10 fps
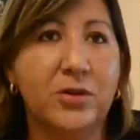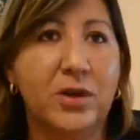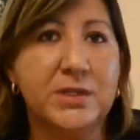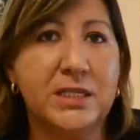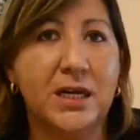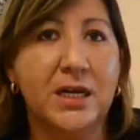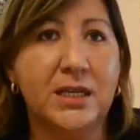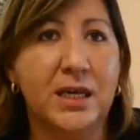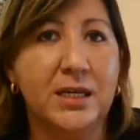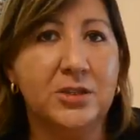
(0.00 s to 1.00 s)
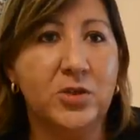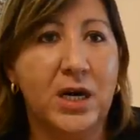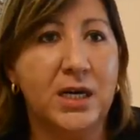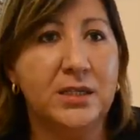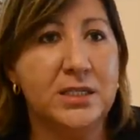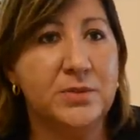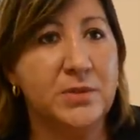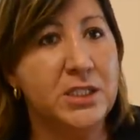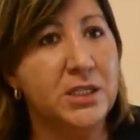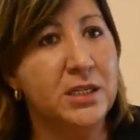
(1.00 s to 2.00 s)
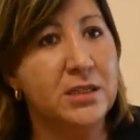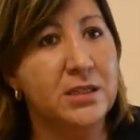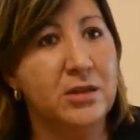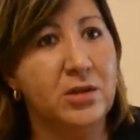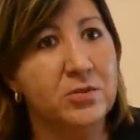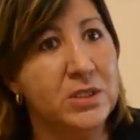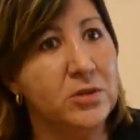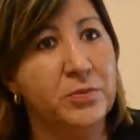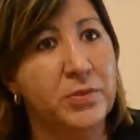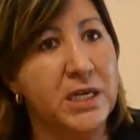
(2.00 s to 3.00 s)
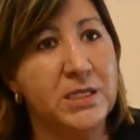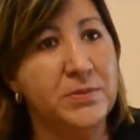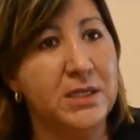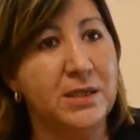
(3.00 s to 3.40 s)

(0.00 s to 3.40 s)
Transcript: Every time I try this material, it always surprises me.